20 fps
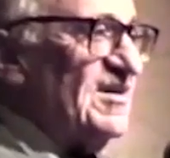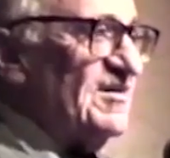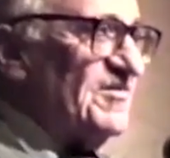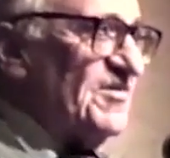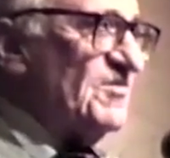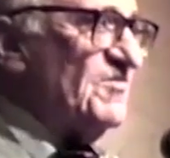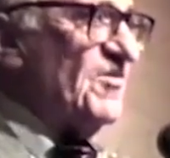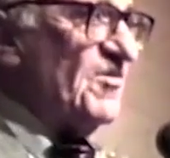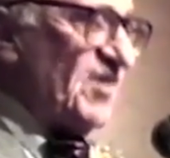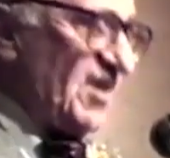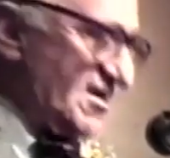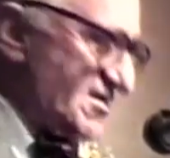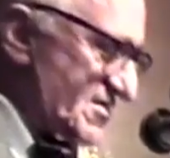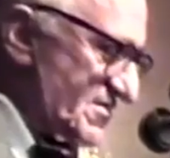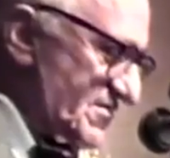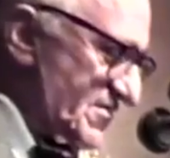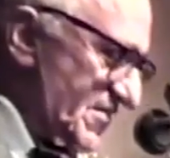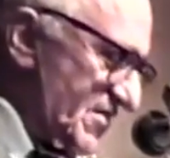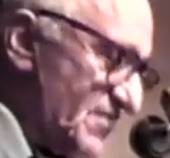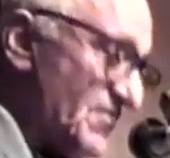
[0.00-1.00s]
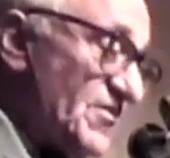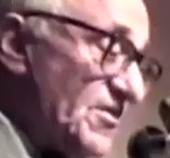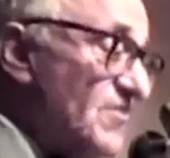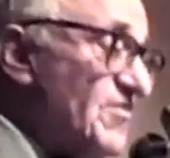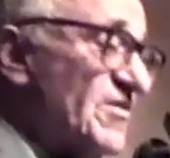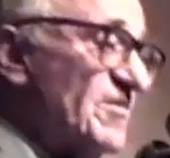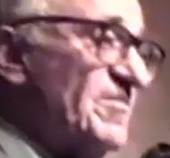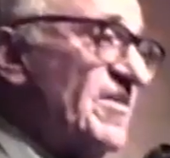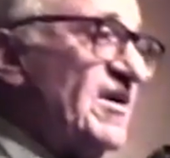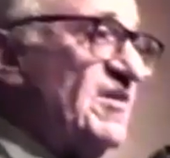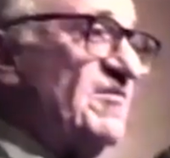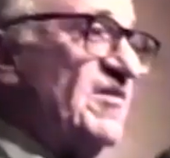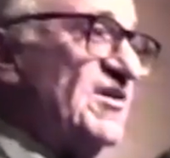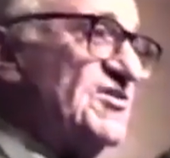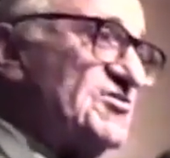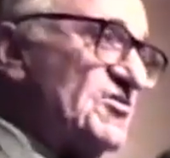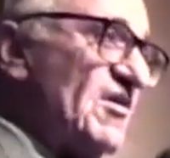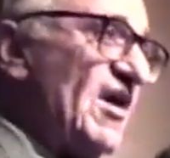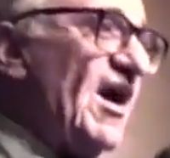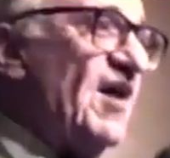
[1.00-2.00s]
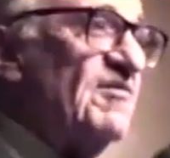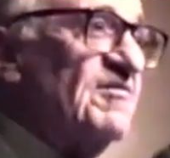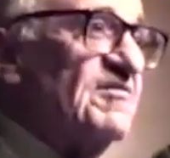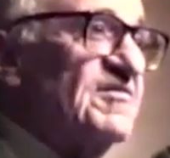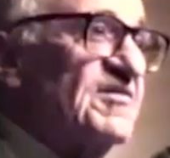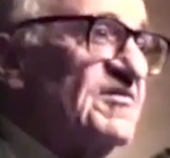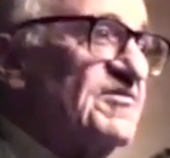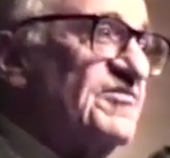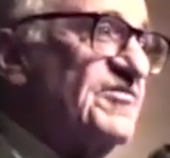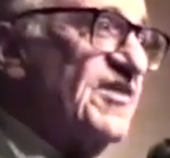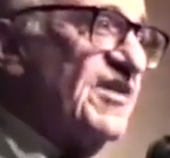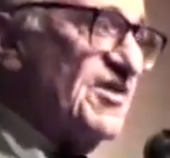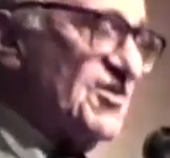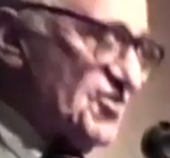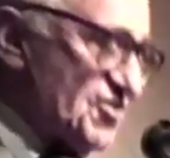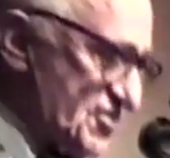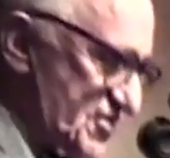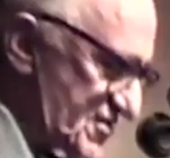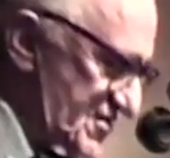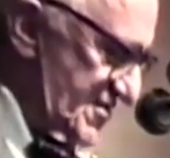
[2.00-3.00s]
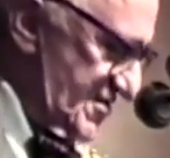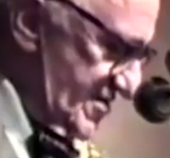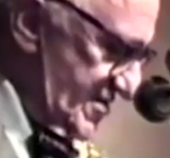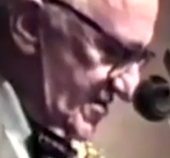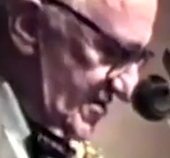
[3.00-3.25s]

If you vote against the, me for the pay raise, you're out. You're finished.